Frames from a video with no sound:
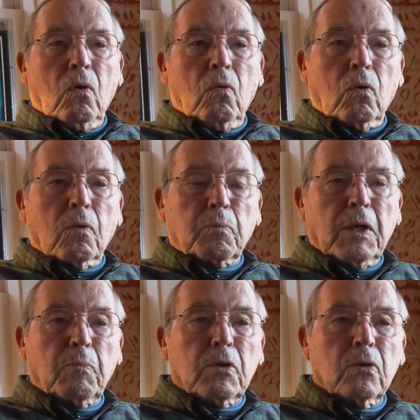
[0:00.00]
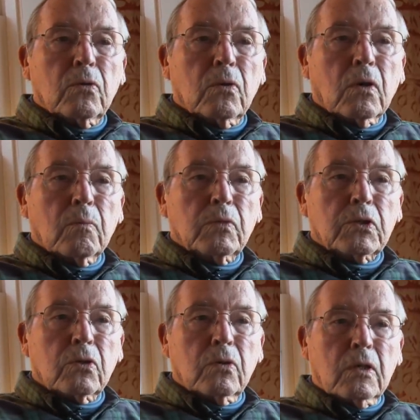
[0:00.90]
where people who are
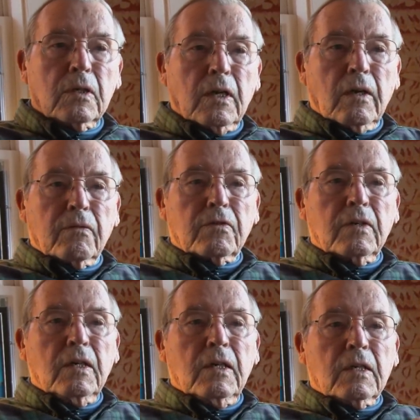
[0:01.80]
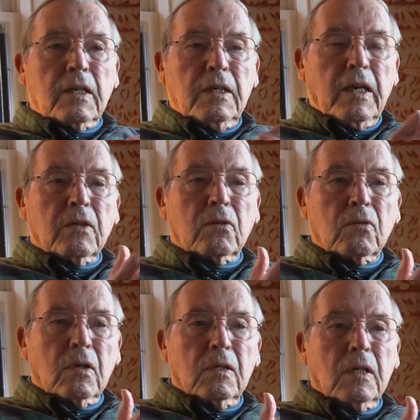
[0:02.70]
mature enough can
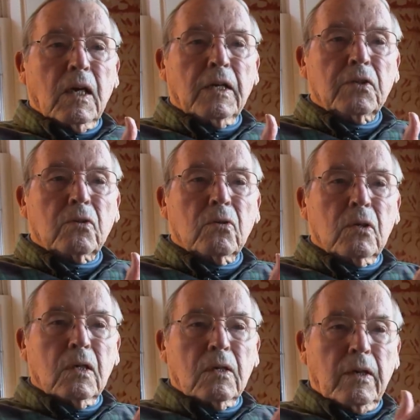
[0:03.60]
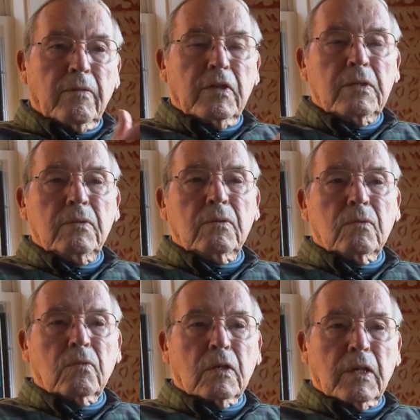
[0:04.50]
enter a, into a loving
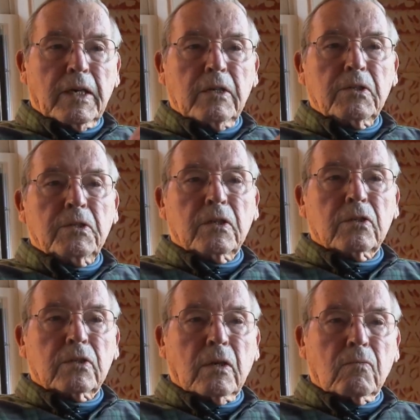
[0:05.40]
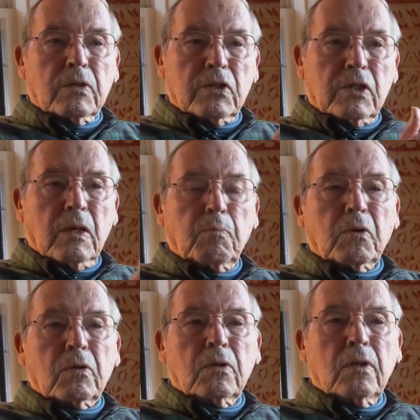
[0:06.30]
relatedness, a
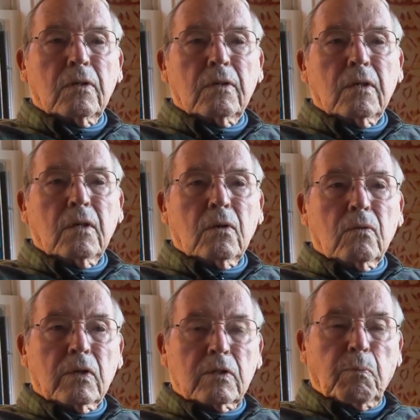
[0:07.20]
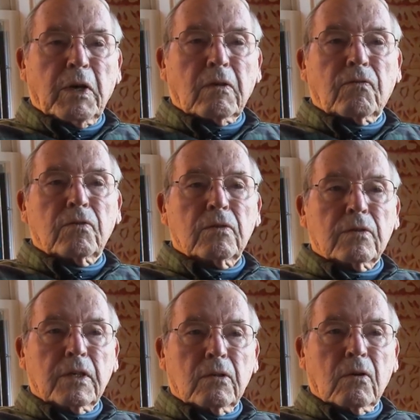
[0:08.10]
reciprocal respectful
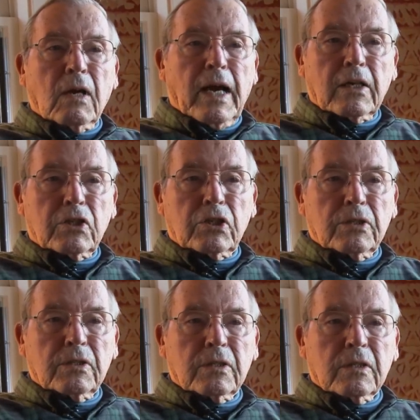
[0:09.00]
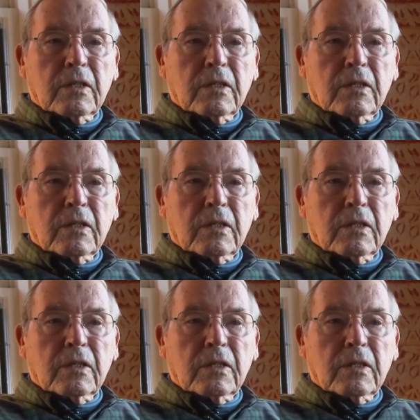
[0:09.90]
interaction.